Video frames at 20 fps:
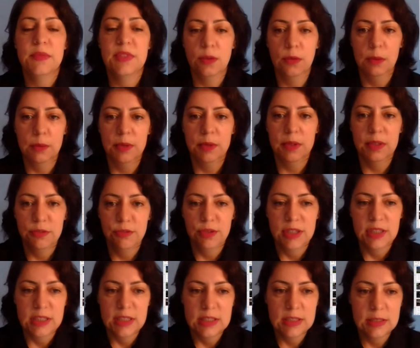So I'm going to
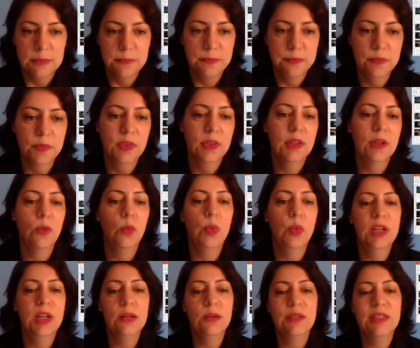read it.
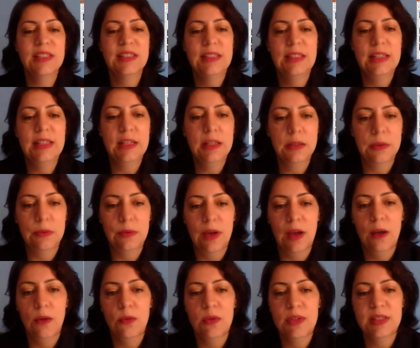When I was little,
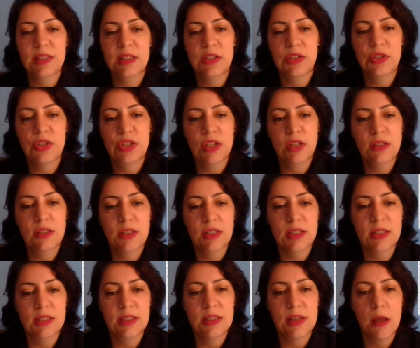I was
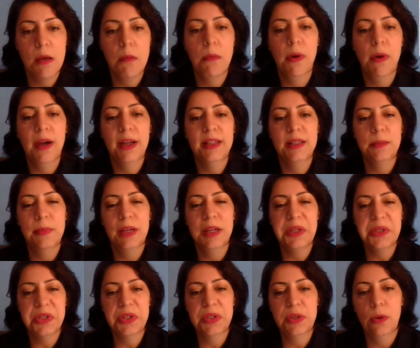enchanted by the
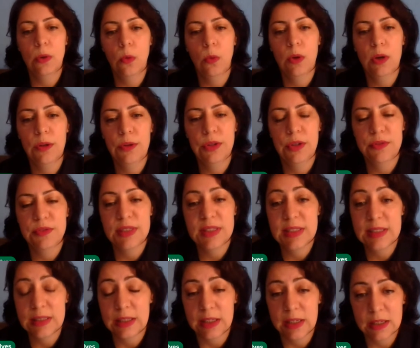magical world of the
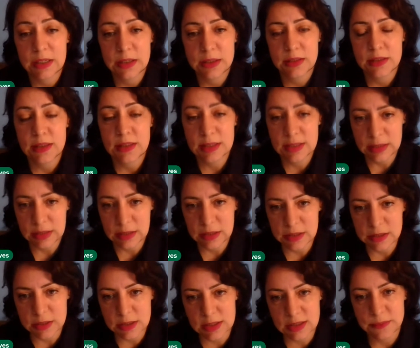
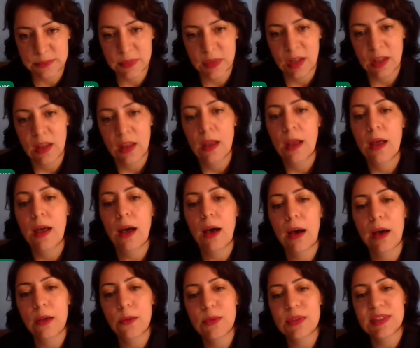circus.
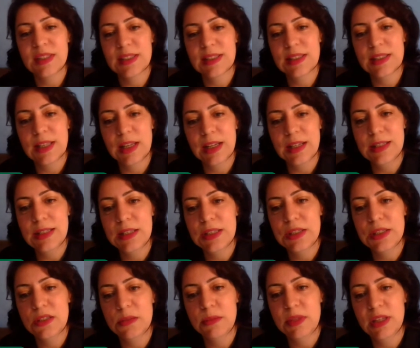I was
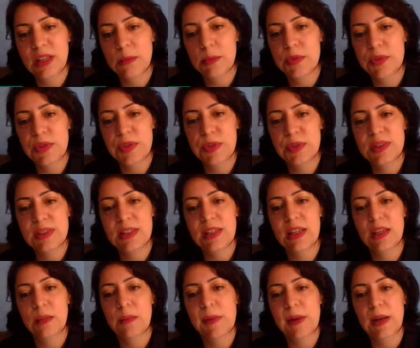excited to be able to
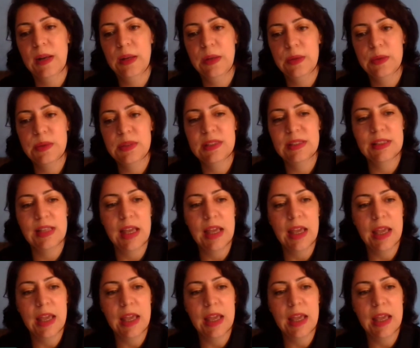see up close